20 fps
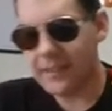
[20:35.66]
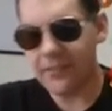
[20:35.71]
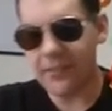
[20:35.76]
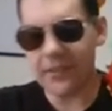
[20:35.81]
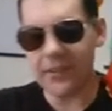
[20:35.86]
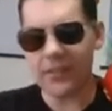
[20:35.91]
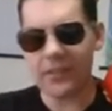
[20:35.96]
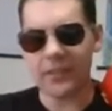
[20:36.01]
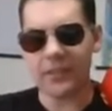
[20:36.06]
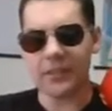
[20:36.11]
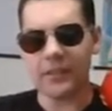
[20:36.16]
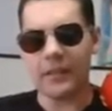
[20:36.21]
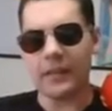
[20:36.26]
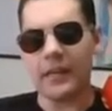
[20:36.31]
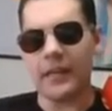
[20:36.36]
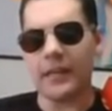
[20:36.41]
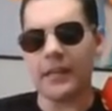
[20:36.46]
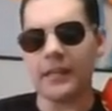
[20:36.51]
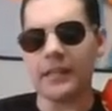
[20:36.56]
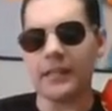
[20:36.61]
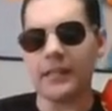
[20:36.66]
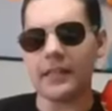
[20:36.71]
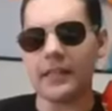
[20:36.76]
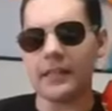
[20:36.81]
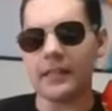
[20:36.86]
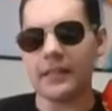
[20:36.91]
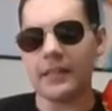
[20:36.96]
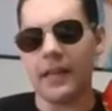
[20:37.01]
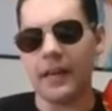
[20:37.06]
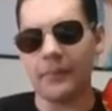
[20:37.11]
with uh,
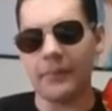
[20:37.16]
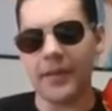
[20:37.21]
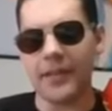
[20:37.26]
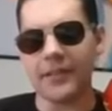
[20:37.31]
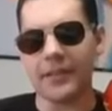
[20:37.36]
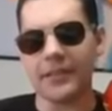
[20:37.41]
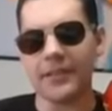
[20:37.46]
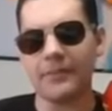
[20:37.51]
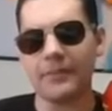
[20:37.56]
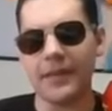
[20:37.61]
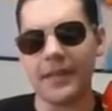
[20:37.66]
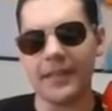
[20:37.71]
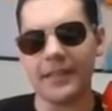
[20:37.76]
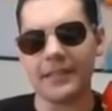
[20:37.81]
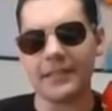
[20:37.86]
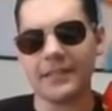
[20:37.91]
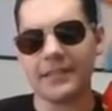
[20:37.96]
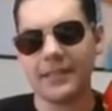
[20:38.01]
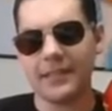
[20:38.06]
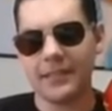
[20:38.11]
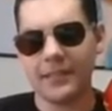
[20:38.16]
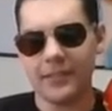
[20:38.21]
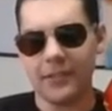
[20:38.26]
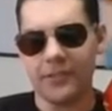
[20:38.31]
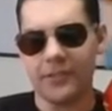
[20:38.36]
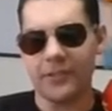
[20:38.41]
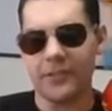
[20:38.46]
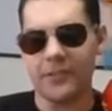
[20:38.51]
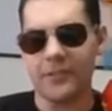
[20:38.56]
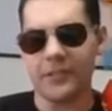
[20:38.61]
American beds
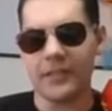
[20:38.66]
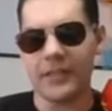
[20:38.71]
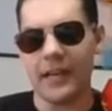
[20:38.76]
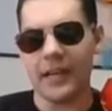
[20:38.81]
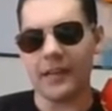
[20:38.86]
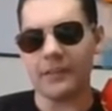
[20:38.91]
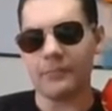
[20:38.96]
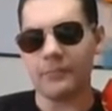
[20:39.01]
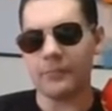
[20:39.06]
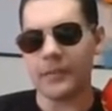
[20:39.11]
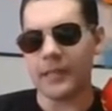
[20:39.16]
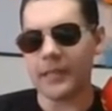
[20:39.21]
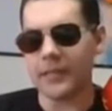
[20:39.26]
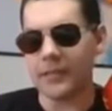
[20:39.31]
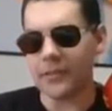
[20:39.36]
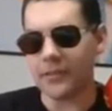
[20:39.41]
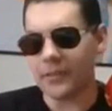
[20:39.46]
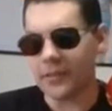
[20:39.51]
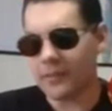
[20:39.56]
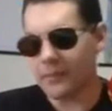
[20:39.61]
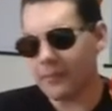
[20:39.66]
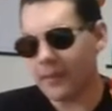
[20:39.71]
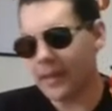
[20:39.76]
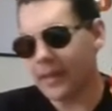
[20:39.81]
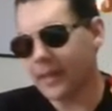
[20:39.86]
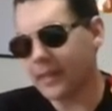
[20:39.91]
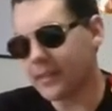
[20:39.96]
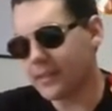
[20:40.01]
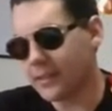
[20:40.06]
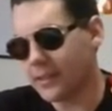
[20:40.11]
or not real
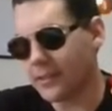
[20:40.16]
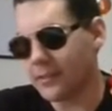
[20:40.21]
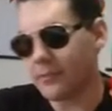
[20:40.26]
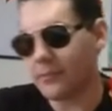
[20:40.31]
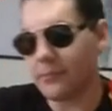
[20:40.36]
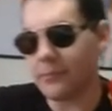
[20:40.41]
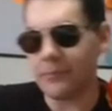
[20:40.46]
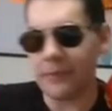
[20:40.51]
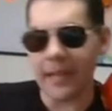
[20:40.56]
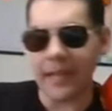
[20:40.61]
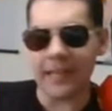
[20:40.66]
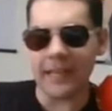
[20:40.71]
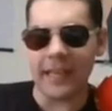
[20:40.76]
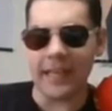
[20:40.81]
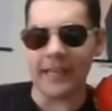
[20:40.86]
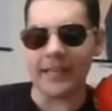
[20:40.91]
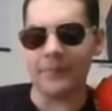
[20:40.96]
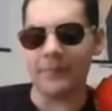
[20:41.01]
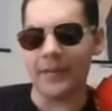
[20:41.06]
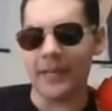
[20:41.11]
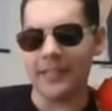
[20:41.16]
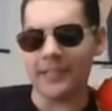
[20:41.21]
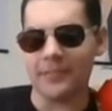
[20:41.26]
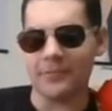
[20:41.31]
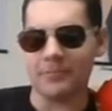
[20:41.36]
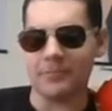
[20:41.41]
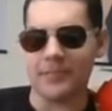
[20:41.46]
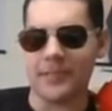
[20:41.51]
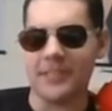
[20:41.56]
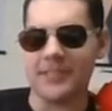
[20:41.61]
bed, you know, and any bed is
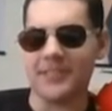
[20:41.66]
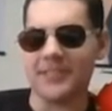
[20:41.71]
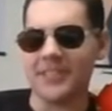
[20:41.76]
real,